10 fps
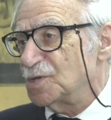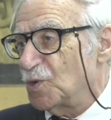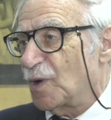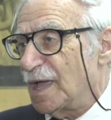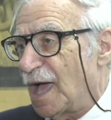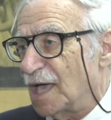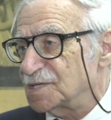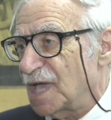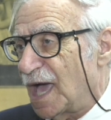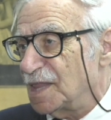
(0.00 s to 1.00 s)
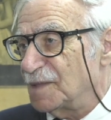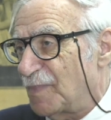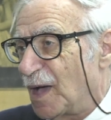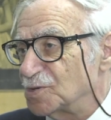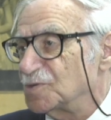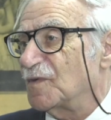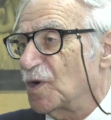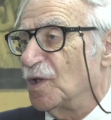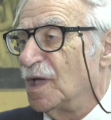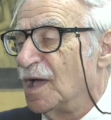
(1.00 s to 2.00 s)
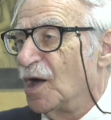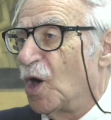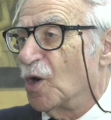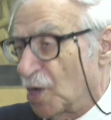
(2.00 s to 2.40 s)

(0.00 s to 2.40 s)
that UK has are the powers of a